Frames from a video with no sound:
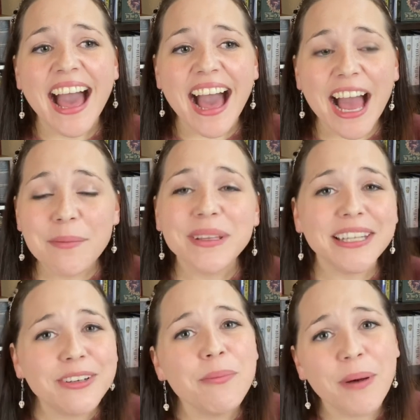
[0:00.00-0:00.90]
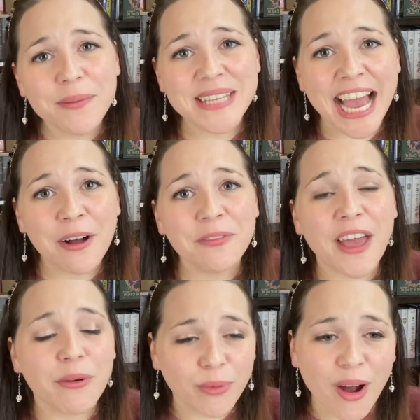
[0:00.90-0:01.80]
I'm a little bummed out
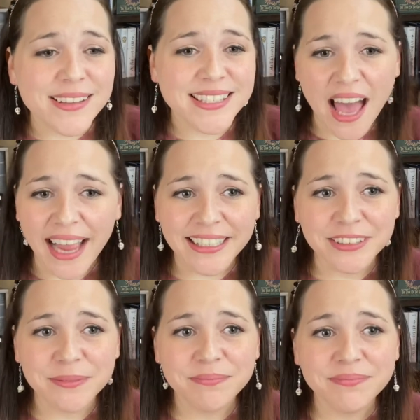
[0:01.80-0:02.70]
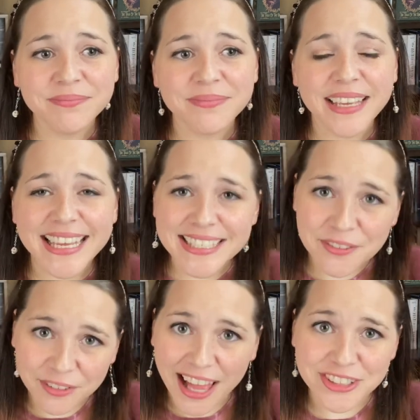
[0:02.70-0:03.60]
that Ron's item is a
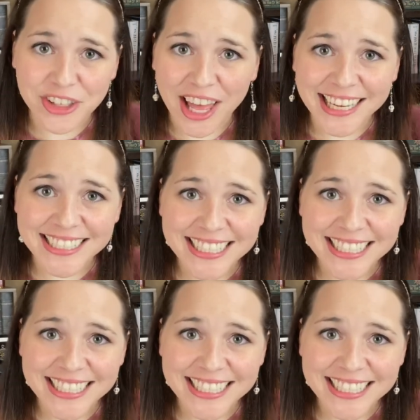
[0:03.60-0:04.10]
flashlight.